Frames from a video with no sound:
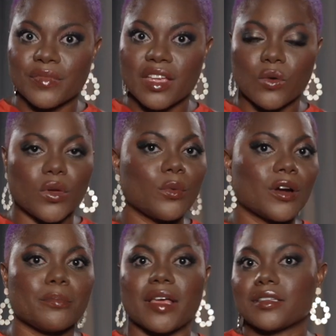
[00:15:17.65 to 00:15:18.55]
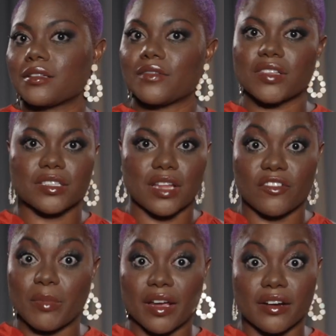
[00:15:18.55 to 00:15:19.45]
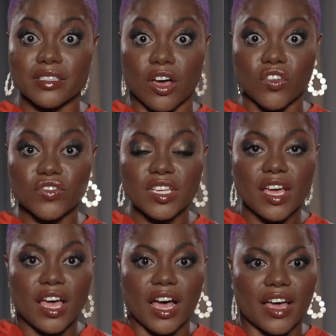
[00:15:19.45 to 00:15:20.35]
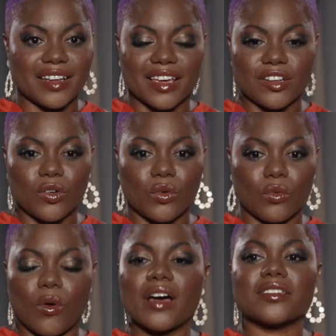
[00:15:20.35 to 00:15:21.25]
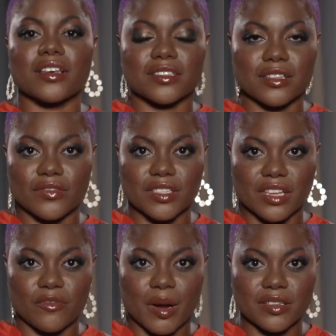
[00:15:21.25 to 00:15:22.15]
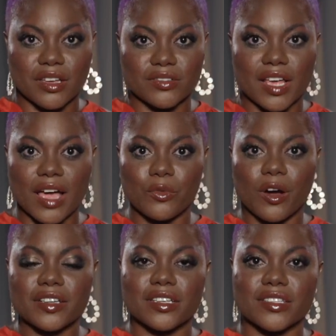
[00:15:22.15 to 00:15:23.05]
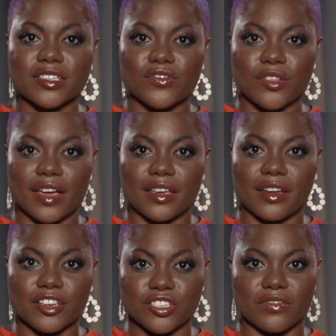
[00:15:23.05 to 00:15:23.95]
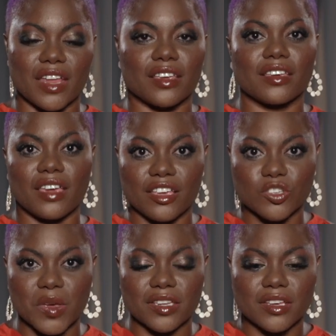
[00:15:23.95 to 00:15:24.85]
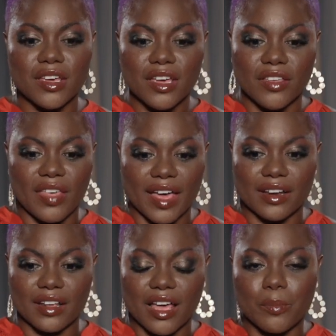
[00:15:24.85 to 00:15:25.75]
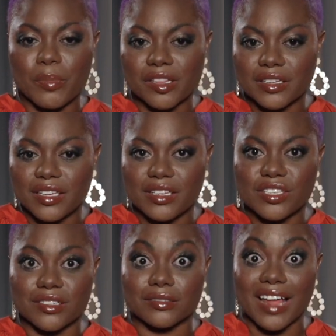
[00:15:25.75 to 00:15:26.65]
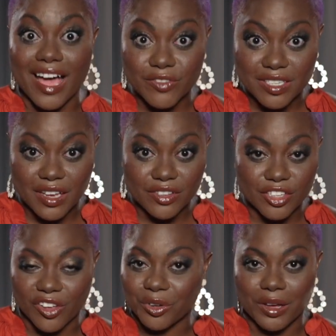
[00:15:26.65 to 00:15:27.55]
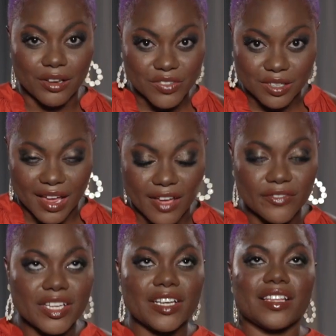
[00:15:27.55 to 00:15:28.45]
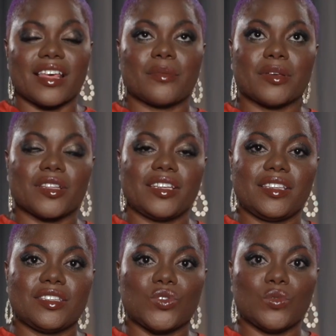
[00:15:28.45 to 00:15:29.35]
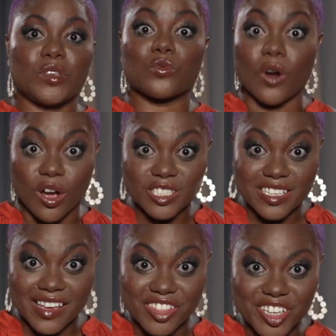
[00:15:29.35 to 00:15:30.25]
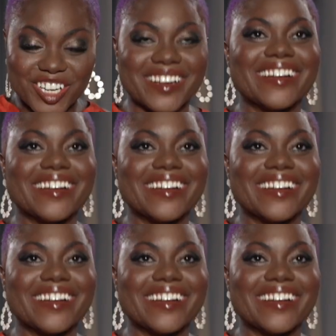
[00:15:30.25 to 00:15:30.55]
We weren't meant to live this life by ourselves. And I don't want us to live this life by ourselves. I want us to feel that connection, that engagement, that ability to laugh together. Y'all know I love to laugh. That ability to be wrong together,